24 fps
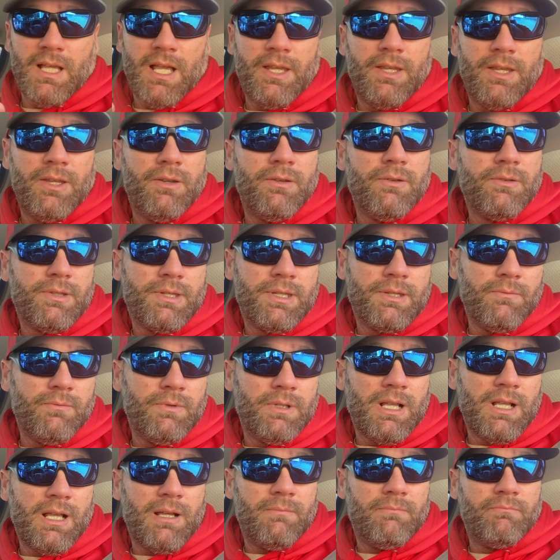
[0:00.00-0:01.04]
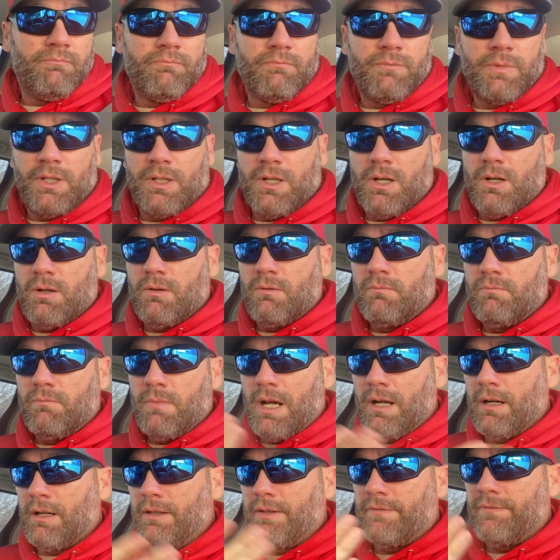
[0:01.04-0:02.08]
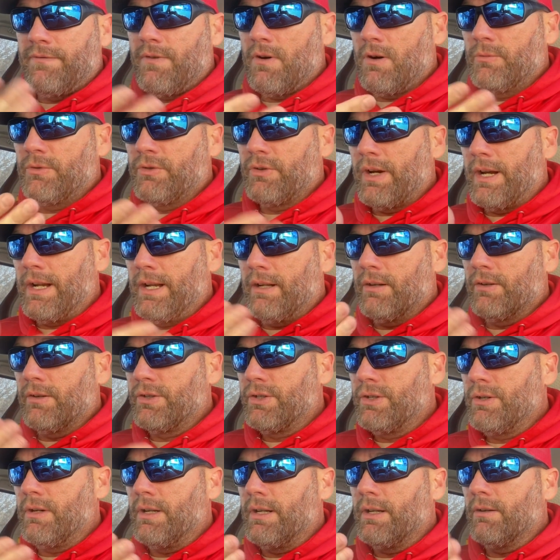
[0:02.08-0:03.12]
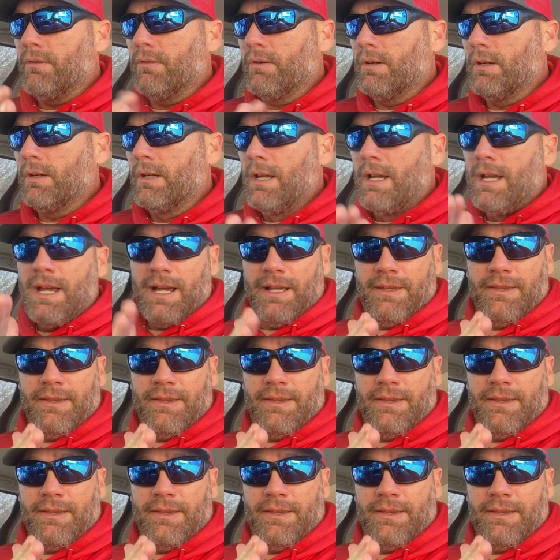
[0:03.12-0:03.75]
used when I'm, you know, out at the farm training or shooting, and